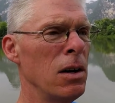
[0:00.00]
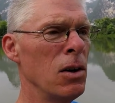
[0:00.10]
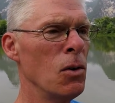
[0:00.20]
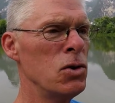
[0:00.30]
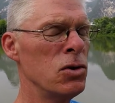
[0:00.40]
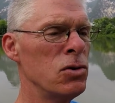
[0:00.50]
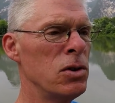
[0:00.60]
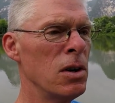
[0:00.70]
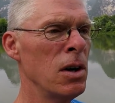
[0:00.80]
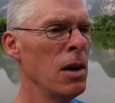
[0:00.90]
You know,
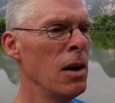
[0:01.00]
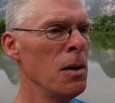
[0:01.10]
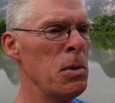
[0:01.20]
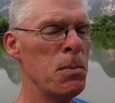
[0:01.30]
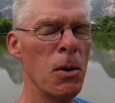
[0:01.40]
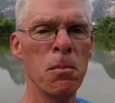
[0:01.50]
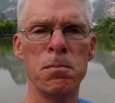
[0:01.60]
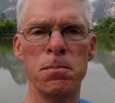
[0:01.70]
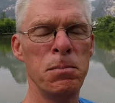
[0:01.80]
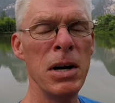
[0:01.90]
just people
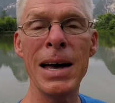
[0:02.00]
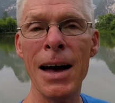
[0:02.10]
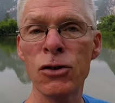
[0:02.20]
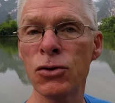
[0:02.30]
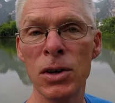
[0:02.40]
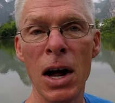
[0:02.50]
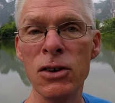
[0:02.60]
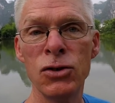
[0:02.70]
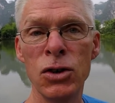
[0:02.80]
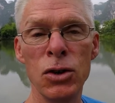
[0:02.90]
being extra
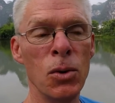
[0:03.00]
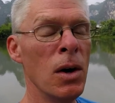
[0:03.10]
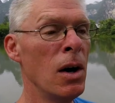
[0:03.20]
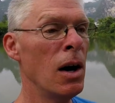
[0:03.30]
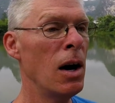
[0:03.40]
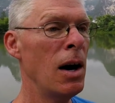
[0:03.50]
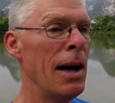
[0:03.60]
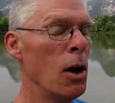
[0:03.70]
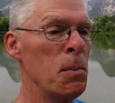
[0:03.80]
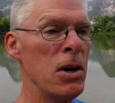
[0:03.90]
nice to you,
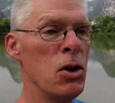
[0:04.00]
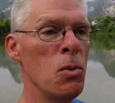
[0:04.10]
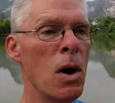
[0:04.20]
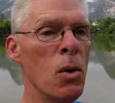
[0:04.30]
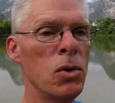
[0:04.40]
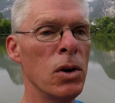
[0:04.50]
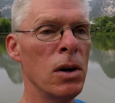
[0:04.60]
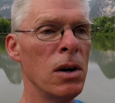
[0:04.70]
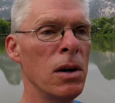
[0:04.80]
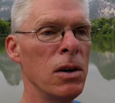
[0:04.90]
helping you out.
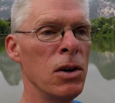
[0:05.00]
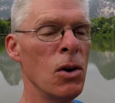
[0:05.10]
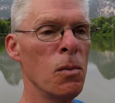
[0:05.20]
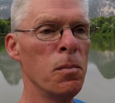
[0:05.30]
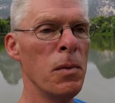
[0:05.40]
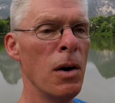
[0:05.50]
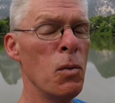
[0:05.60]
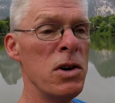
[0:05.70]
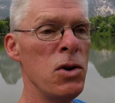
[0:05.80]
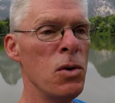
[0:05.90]
You know,
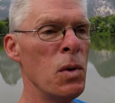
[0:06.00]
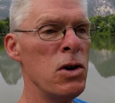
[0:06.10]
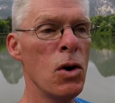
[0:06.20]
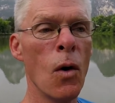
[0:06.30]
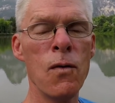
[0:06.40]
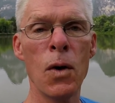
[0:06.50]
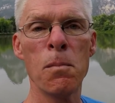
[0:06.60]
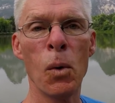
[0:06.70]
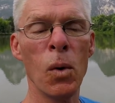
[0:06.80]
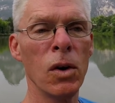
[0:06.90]
when you go for a
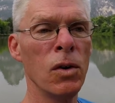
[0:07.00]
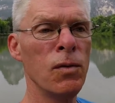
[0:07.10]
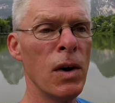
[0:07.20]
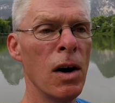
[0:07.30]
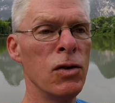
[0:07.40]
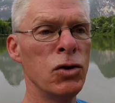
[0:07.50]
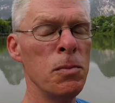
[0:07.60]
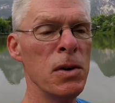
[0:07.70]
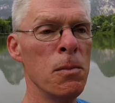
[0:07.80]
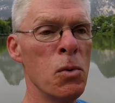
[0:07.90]
bowl of
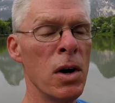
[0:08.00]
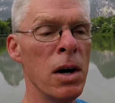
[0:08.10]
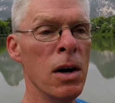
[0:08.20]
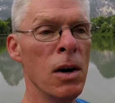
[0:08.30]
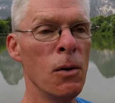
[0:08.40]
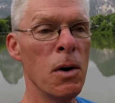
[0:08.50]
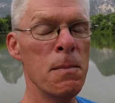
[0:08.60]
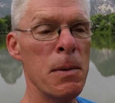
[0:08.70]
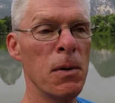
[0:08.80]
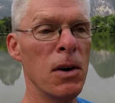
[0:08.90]
soup in the morning, where
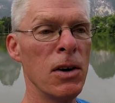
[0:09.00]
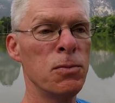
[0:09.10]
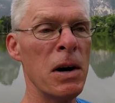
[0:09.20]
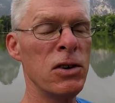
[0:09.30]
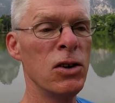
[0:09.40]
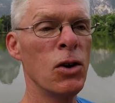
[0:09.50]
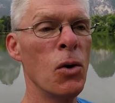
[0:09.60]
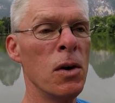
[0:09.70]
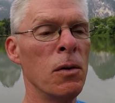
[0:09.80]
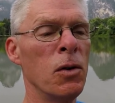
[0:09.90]
people are expected to
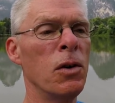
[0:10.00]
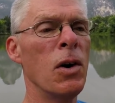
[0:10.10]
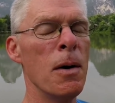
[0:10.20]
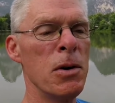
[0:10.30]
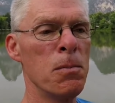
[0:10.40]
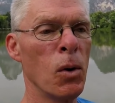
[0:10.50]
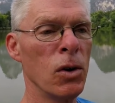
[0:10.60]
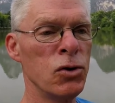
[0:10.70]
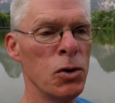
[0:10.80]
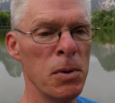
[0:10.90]
go and grab their
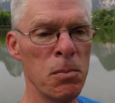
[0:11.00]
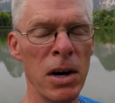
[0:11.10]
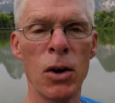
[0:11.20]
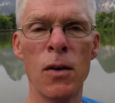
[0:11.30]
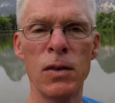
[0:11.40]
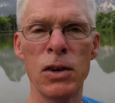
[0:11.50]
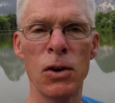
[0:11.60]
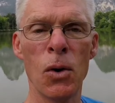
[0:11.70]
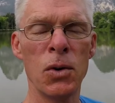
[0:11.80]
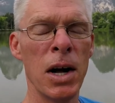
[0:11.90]
bowl of soup and bring it over to
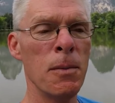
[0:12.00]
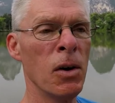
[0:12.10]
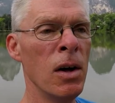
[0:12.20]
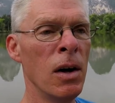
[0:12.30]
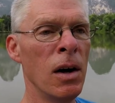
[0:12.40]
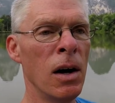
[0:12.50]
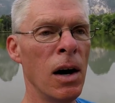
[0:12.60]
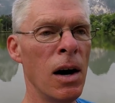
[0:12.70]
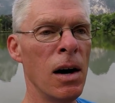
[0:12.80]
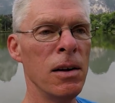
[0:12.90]
their own table,
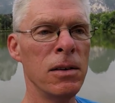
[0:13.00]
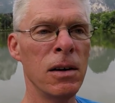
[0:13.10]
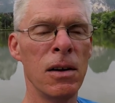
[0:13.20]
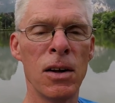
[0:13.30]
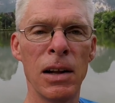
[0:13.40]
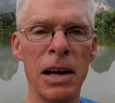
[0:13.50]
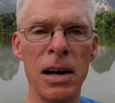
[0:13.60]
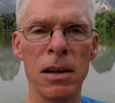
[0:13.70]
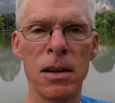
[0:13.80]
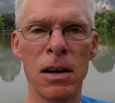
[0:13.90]
the
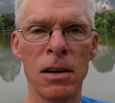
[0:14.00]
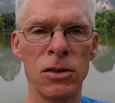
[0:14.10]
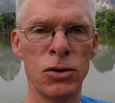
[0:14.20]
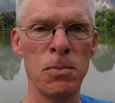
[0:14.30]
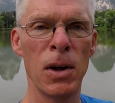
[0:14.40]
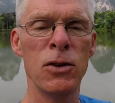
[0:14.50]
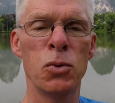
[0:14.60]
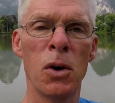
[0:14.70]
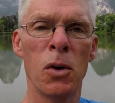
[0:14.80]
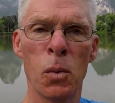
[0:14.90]
lady at the soup
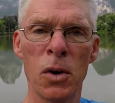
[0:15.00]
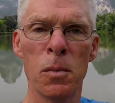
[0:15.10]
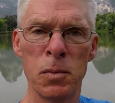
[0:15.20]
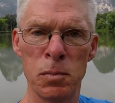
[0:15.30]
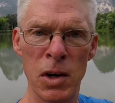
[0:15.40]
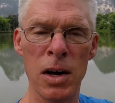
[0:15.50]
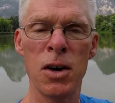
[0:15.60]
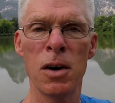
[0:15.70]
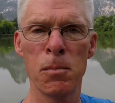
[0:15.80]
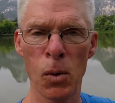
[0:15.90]
place will
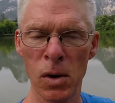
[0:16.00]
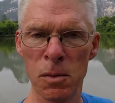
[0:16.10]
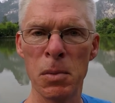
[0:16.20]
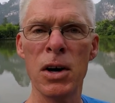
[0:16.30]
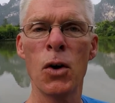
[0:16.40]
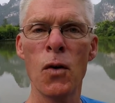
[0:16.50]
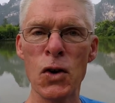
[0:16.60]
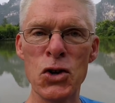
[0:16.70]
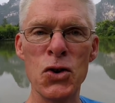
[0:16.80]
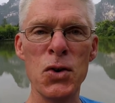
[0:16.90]
take your bowl and bring it
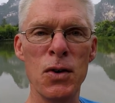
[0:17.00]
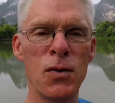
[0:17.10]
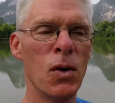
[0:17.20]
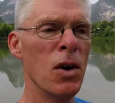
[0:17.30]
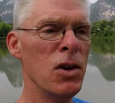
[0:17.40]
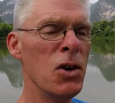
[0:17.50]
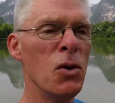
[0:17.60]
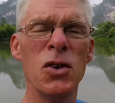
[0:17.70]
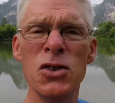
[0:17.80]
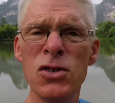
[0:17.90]
over to you for, you
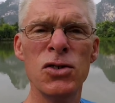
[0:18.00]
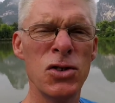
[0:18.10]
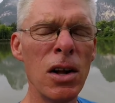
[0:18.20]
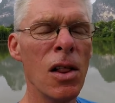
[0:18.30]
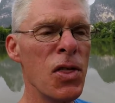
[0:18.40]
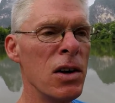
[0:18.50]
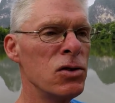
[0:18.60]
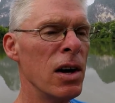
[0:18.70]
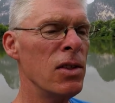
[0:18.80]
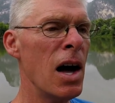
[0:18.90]
know, just subtle
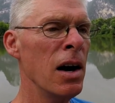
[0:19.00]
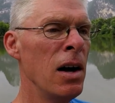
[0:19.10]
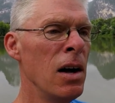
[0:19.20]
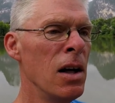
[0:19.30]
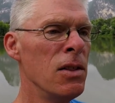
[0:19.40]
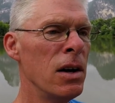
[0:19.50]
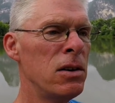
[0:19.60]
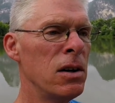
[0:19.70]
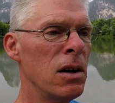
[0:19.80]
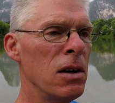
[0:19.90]
things like that.
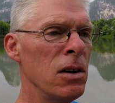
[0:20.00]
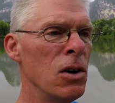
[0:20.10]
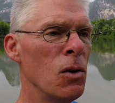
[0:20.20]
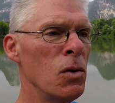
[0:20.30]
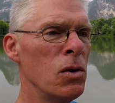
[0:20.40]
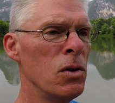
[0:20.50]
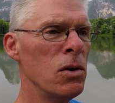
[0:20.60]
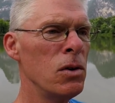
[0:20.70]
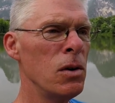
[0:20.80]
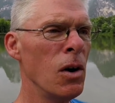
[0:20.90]
That you know,
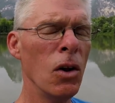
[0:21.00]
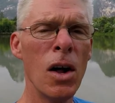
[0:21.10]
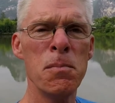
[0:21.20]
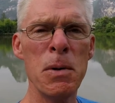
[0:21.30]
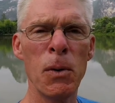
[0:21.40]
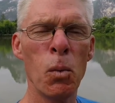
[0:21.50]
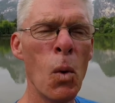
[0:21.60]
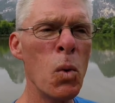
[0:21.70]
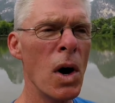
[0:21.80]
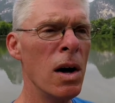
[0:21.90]
a lot of people
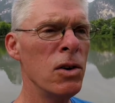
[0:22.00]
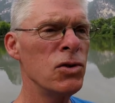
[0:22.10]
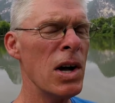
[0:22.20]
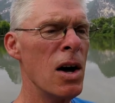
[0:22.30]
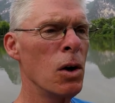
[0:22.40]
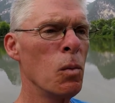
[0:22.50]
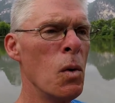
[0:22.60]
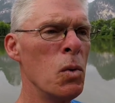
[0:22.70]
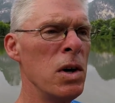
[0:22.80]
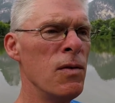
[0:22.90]
won't understand or
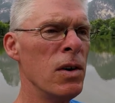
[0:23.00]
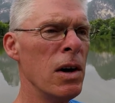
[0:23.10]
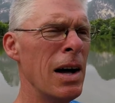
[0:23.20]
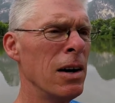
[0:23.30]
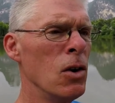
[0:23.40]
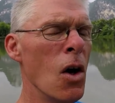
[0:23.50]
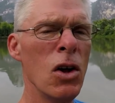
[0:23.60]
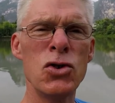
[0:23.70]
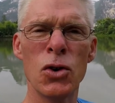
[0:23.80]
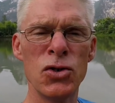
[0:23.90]
won't even
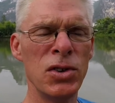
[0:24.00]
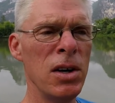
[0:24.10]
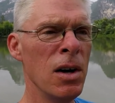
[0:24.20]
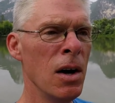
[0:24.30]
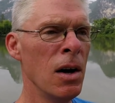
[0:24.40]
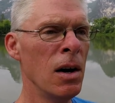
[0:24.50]
acknowledge or see.